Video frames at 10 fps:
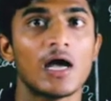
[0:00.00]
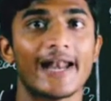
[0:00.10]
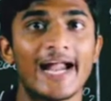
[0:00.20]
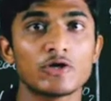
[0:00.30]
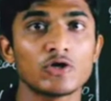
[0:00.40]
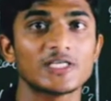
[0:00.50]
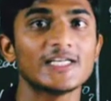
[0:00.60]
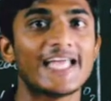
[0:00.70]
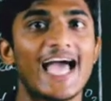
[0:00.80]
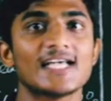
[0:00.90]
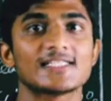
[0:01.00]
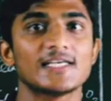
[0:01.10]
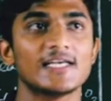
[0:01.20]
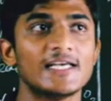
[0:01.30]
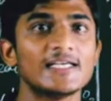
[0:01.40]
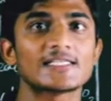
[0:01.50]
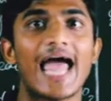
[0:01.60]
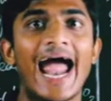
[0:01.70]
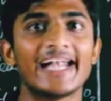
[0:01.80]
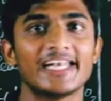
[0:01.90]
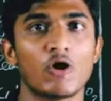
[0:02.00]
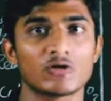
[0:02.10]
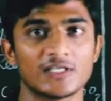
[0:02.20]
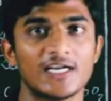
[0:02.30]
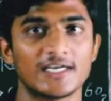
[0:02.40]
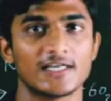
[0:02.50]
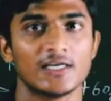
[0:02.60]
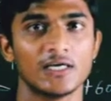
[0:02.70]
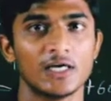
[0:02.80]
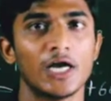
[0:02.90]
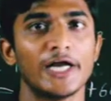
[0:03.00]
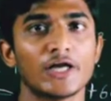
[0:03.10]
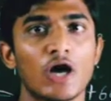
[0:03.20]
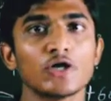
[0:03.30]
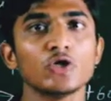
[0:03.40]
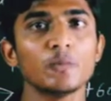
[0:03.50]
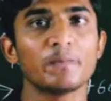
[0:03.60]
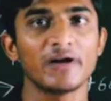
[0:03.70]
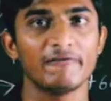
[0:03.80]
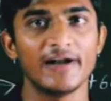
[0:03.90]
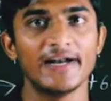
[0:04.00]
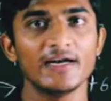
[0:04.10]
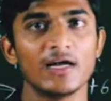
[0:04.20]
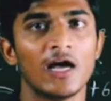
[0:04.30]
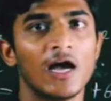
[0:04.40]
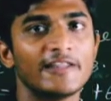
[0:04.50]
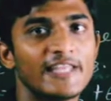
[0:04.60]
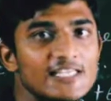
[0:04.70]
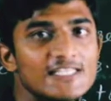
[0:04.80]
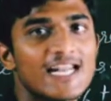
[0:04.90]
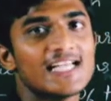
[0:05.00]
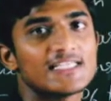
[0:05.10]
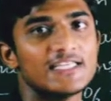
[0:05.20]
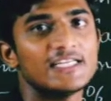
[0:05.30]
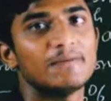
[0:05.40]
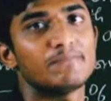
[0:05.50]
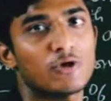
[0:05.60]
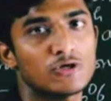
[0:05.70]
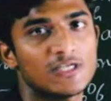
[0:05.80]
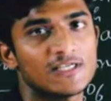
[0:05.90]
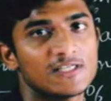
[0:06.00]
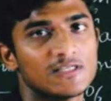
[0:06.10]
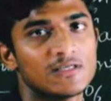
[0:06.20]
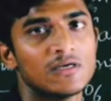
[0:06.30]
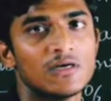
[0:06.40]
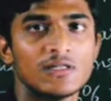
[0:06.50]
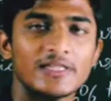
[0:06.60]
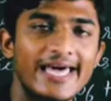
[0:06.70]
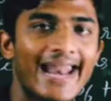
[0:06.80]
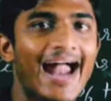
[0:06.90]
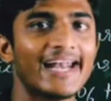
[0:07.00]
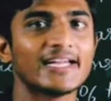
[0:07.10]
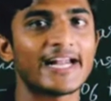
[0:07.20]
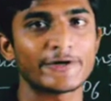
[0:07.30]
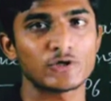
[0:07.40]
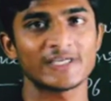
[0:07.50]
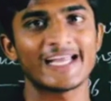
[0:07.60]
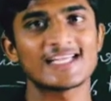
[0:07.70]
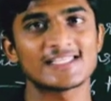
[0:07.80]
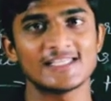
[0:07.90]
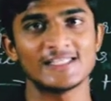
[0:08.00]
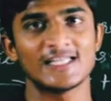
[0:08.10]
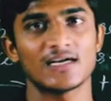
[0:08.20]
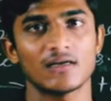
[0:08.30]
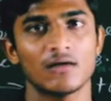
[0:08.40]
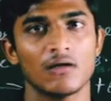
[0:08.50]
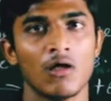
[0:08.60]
nitrogen gas is antioxidant. In order to prevent this rancidity process, they are adding nitrogen gas in that.